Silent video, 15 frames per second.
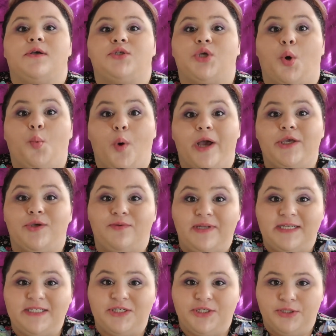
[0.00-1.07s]
So what you
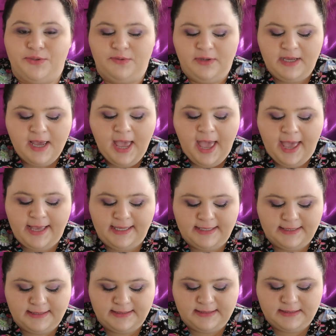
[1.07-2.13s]
need to do
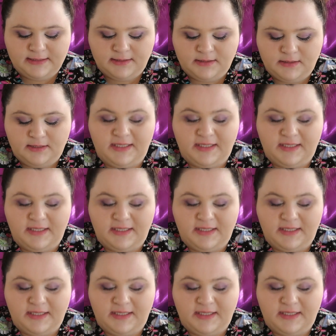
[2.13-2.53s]
is